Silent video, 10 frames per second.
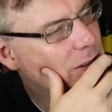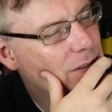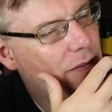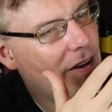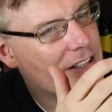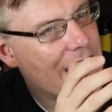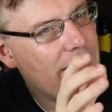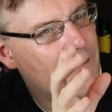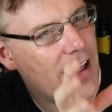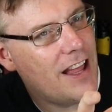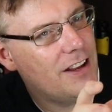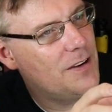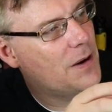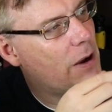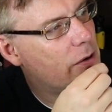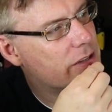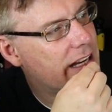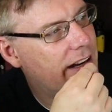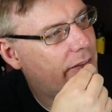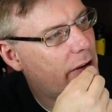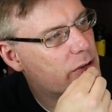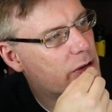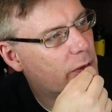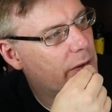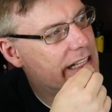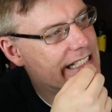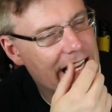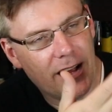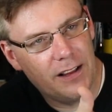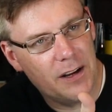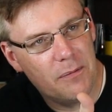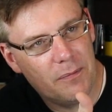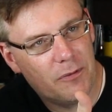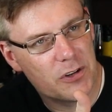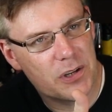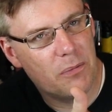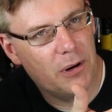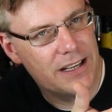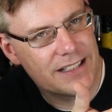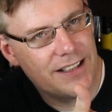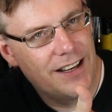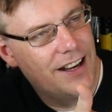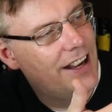So as far as that value goes, and if I was to resell him for some reason,